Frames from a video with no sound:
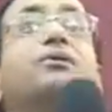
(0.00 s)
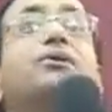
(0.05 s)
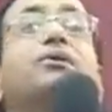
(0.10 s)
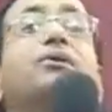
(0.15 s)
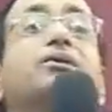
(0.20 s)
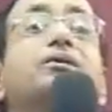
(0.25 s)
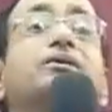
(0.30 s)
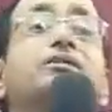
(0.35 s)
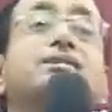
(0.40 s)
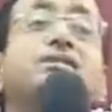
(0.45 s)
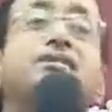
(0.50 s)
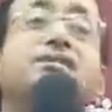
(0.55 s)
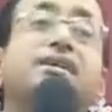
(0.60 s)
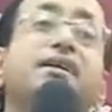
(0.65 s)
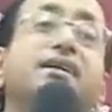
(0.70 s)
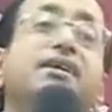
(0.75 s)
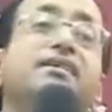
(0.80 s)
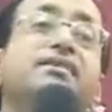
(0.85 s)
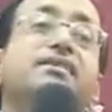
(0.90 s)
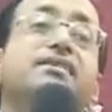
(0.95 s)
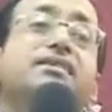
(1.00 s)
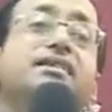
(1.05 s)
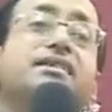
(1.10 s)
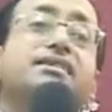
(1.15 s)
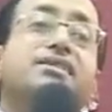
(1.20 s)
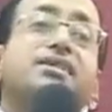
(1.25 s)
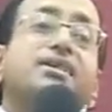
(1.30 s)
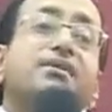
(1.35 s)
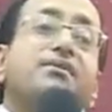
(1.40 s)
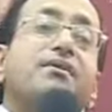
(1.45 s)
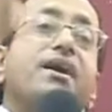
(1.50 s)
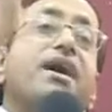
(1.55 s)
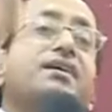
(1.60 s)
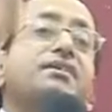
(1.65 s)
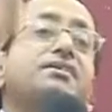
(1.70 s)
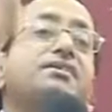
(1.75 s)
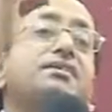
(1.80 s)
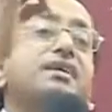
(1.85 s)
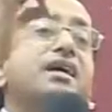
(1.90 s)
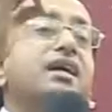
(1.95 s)
because Jesus
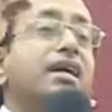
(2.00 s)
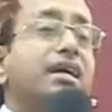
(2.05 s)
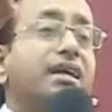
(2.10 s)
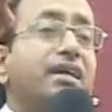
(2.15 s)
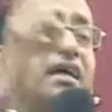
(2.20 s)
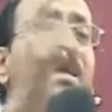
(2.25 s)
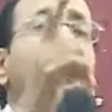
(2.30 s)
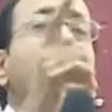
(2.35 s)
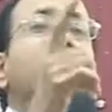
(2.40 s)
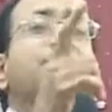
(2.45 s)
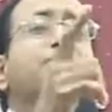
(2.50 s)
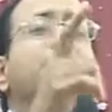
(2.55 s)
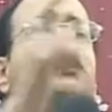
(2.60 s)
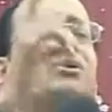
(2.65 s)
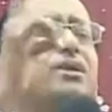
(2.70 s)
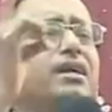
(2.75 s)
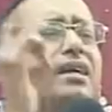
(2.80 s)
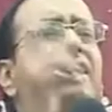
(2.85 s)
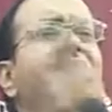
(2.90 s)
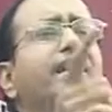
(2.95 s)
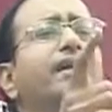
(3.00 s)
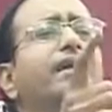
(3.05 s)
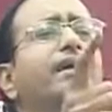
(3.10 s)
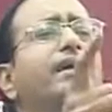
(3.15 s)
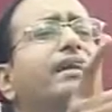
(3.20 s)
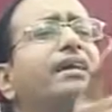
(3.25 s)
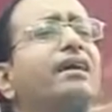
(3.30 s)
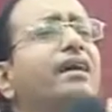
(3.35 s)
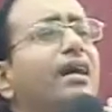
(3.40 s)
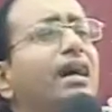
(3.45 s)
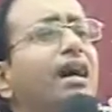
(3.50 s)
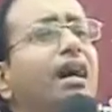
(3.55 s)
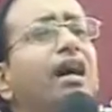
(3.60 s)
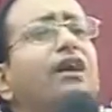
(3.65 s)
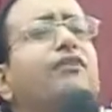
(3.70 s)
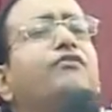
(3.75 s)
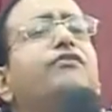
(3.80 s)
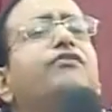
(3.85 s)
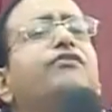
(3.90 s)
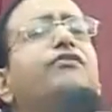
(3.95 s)
Christ came to heal
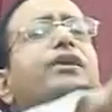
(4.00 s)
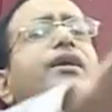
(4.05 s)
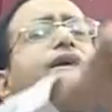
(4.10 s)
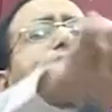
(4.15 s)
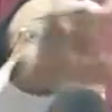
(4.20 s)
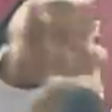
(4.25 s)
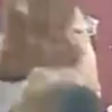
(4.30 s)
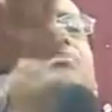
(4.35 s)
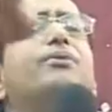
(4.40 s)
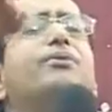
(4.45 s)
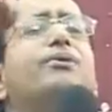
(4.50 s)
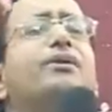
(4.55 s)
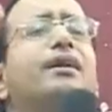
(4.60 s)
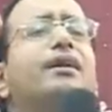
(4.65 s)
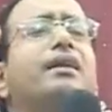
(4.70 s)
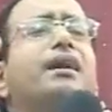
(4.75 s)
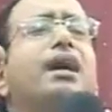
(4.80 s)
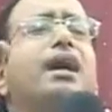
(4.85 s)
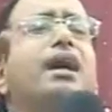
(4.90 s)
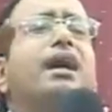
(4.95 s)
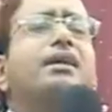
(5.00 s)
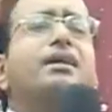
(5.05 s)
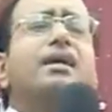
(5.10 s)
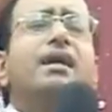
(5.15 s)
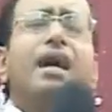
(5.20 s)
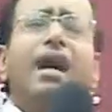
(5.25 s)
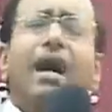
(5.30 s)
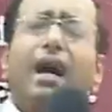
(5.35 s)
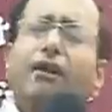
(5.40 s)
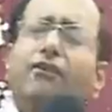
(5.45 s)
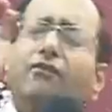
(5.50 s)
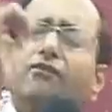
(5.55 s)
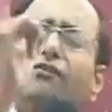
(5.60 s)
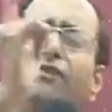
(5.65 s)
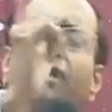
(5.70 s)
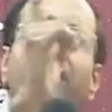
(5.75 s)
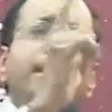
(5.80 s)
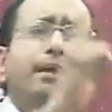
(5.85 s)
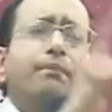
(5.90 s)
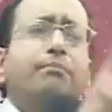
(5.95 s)
every broken heart.
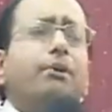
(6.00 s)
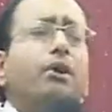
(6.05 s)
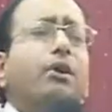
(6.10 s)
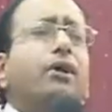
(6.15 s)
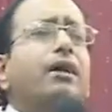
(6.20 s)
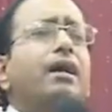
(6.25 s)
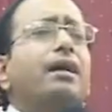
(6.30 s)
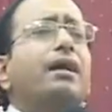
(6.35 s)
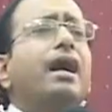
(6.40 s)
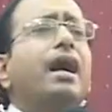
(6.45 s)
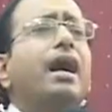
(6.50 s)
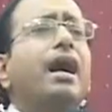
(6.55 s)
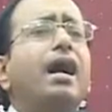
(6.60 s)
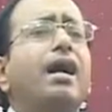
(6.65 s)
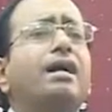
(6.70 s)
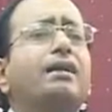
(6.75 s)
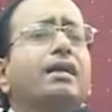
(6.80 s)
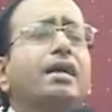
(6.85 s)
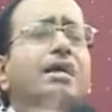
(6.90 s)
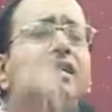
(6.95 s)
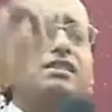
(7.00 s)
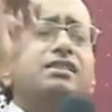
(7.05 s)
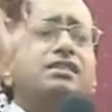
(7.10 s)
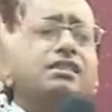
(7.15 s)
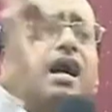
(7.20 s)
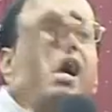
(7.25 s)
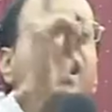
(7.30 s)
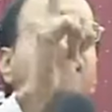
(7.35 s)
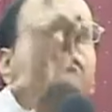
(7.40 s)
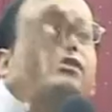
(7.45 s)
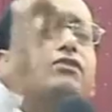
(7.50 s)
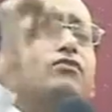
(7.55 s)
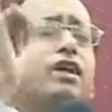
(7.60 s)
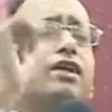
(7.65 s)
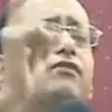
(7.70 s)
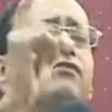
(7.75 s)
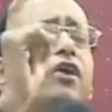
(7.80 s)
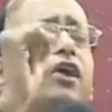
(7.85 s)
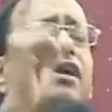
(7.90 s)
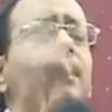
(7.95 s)
Every broken heart. Psalms
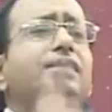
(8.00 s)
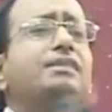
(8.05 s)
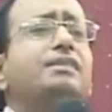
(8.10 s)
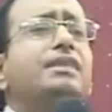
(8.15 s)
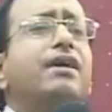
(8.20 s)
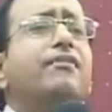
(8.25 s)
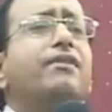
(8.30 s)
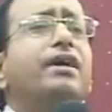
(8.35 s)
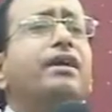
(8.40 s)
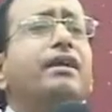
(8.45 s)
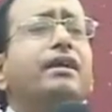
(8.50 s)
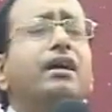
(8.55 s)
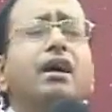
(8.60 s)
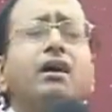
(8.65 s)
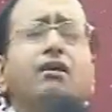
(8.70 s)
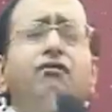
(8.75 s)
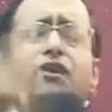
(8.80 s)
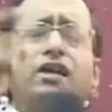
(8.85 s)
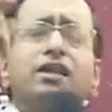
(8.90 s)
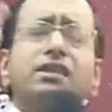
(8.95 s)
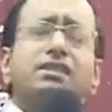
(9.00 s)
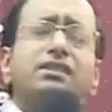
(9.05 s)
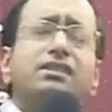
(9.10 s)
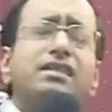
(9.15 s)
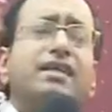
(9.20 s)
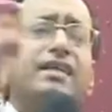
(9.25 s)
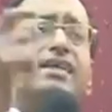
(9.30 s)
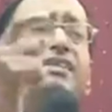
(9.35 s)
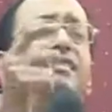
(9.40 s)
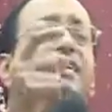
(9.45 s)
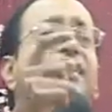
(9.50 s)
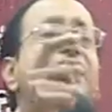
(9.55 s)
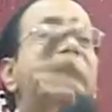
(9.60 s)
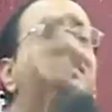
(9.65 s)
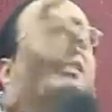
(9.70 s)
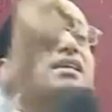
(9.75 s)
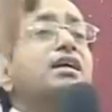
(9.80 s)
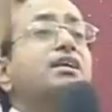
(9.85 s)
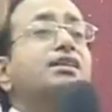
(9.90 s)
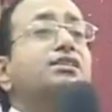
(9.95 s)
147 verse 3
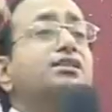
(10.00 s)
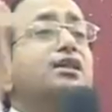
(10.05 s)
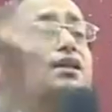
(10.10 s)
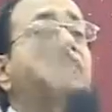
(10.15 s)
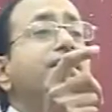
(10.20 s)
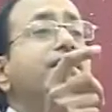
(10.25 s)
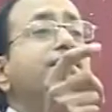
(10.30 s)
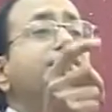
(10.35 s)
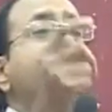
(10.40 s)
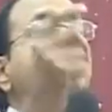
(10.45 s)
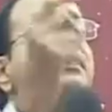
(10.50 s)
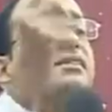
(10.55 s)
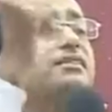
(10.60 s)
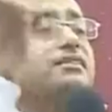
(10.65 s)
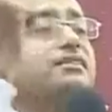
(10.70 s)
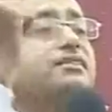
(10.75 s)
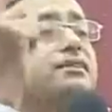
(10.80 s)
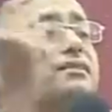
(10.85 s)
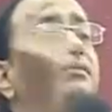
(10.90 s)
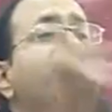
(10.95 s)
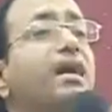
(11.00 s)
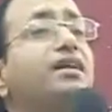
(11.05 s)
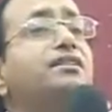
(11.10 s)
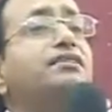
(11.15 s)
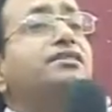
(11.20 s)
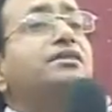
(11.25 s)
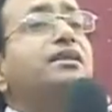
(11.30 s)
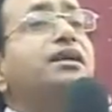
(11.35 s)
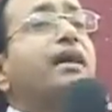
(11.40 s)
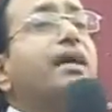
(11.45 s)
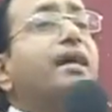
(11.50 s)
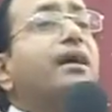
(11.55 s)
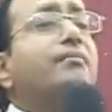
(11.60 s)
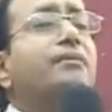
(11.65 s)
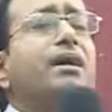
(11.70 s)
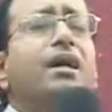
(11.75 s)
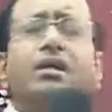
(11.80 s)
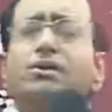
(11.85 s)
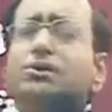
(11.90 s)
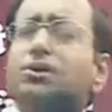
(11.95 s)
says, Jesus Christ came
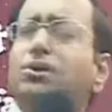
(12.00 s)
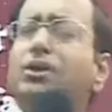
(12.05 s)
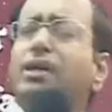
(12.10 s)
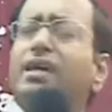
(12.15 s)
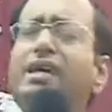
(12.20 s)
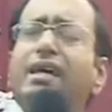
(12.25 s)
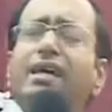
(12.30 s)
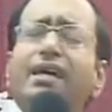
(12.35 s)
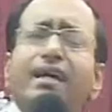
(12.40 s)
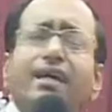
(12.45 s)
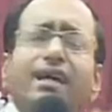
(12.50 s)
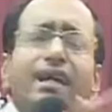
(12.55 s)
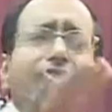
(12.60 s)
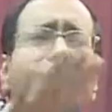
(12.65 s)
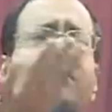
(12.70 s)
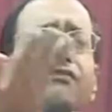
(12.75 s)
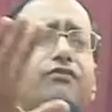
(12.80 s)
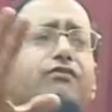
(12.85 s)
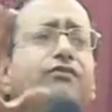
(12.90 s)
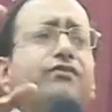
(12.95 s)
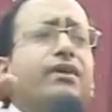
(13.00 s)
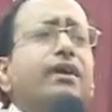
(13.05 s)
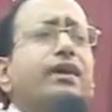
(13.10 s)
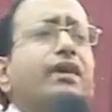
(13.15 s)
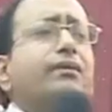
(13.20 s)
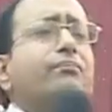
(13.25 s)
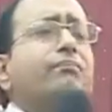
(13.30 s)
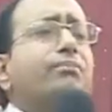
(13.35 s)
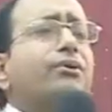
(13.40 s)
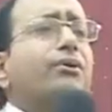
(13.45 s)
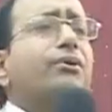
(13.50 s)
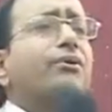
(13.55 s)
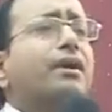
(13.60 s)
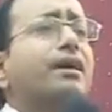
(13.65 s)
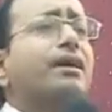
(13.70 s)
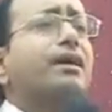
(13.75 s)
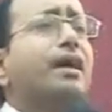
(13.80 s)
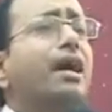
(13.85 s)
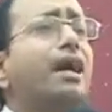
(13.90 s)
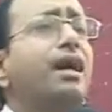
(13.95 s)
to heal every
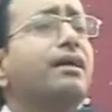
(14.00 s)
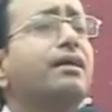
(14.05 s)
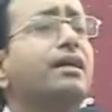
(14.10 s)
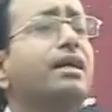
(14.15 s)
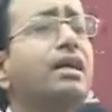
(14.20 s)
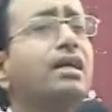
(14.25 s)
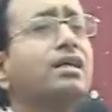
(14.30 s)
broken heart.